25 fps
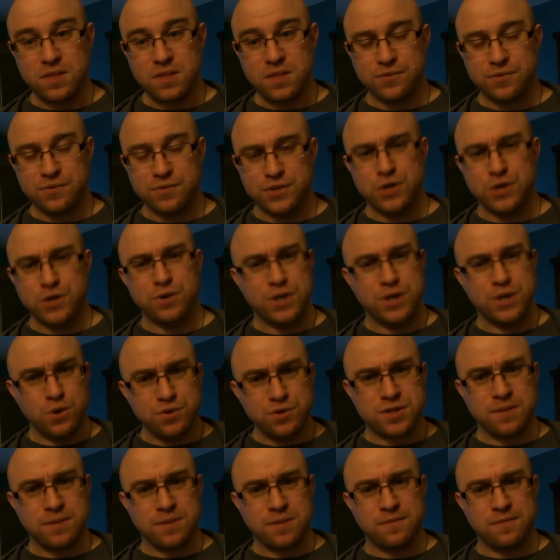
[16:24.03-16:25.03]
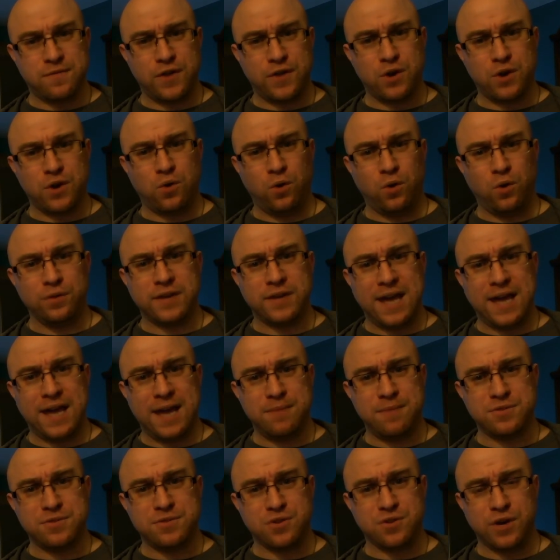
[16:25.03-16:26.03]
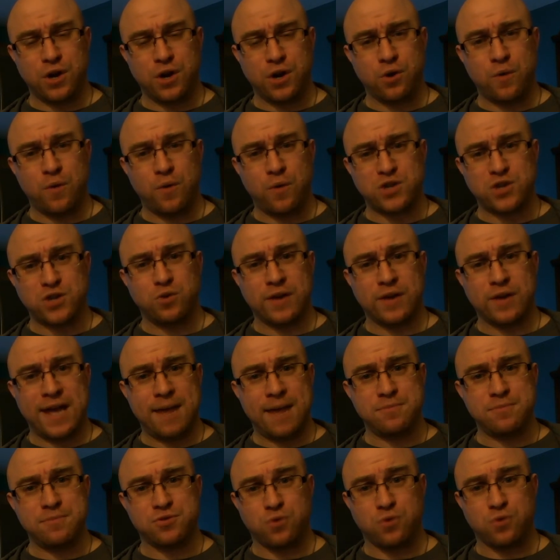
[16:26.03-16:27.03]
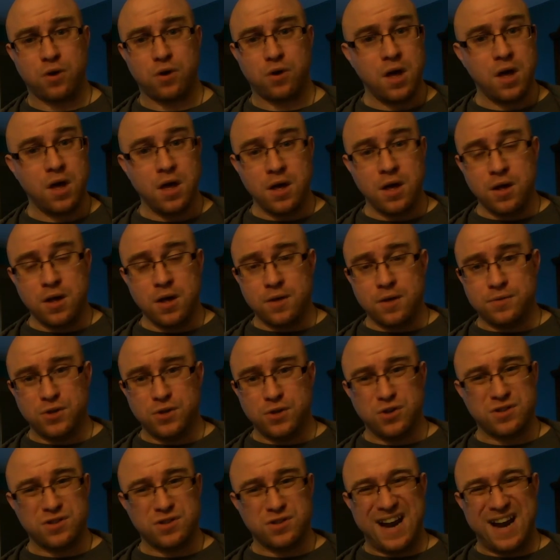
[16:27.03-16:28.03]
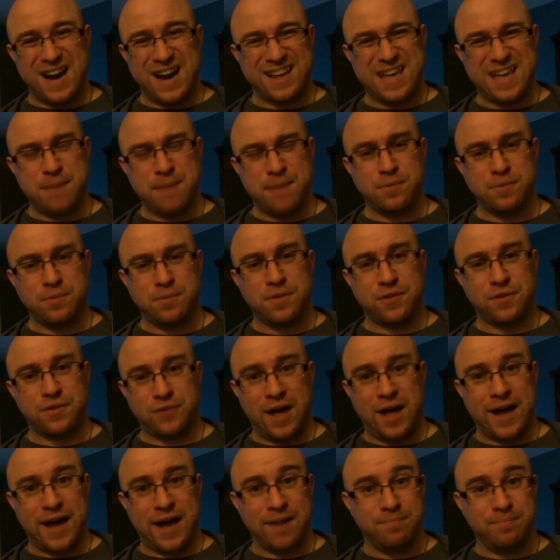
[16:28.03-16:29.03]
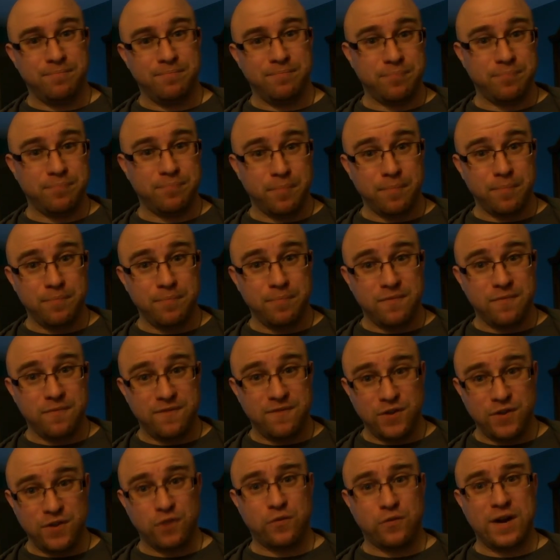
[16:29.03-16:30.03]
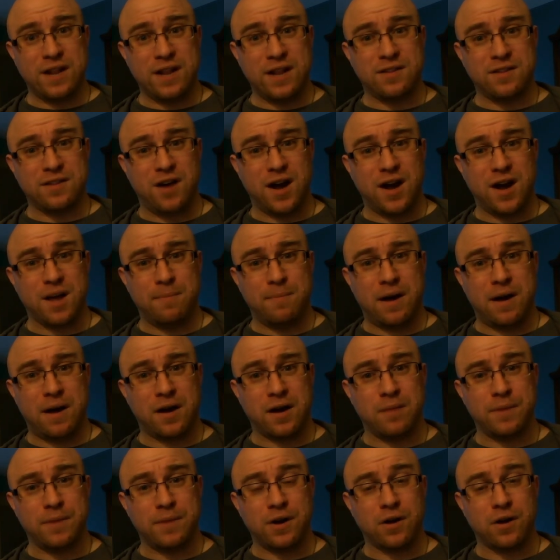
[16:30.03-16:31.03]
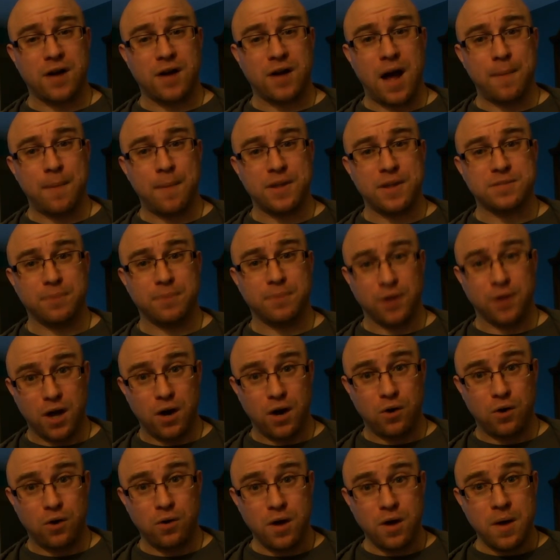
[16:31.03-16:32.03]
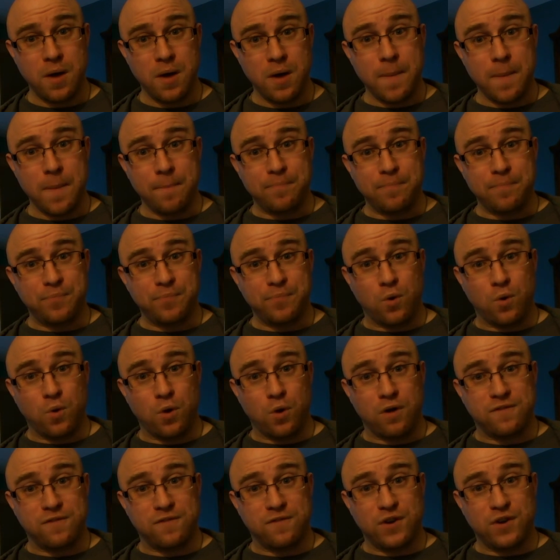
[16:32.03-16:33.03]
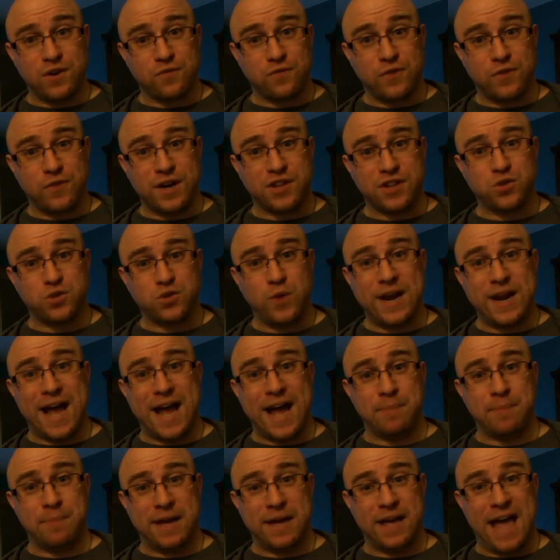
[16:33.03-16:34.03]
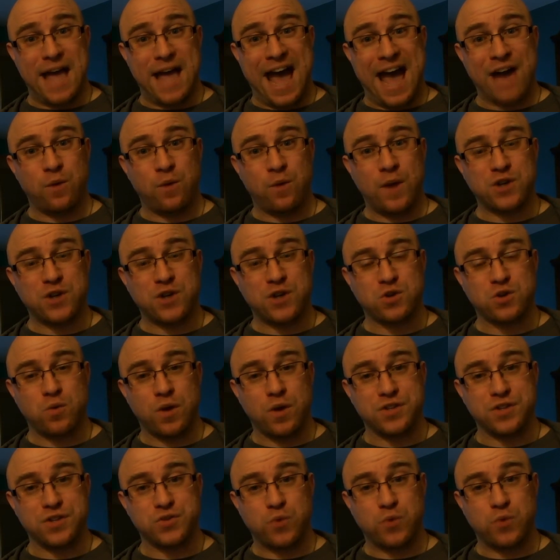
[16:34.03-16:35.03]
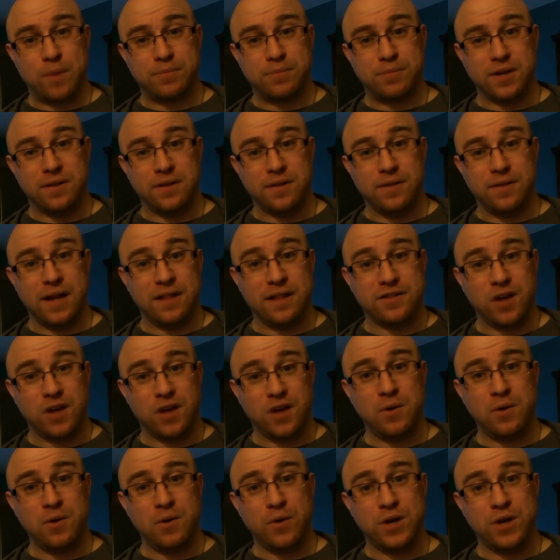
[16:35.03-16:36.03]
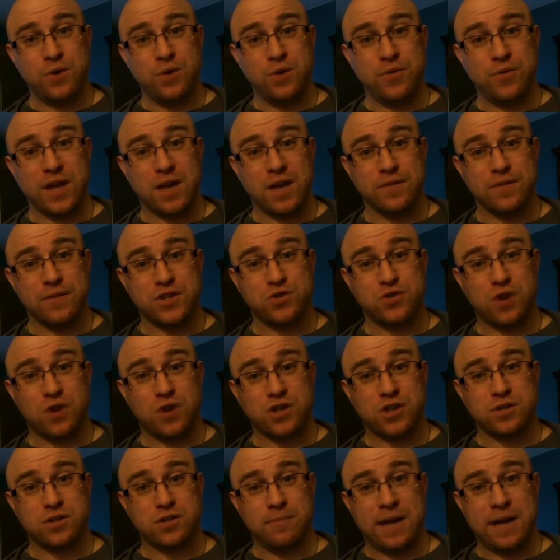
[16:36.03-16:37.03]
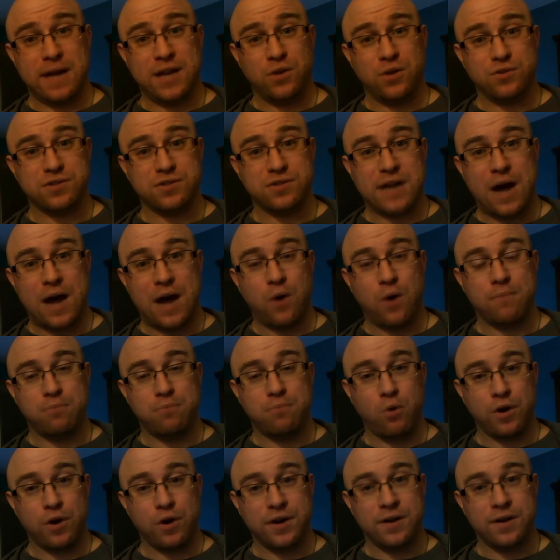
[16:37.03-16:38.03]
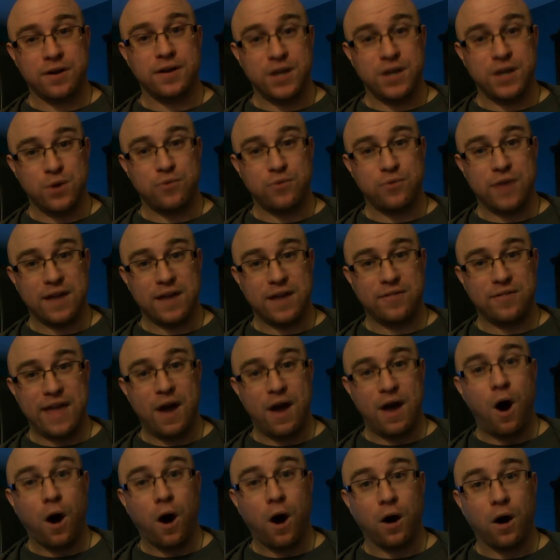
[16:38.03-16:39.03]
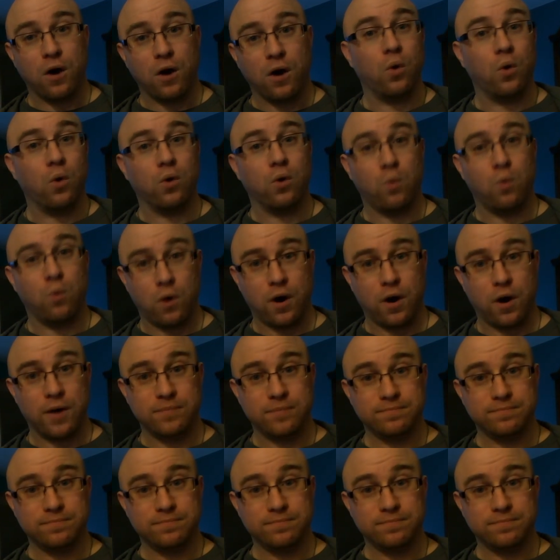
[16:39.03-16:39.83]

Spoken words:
Do you use them for your old games or your retro games, or do you just kind of keep them to the side? Feel free to talk about them in our comments below, or feel free to tweet at me at Retro Unscripted and tell me what you think of instruction manuals and how important you think they are or were.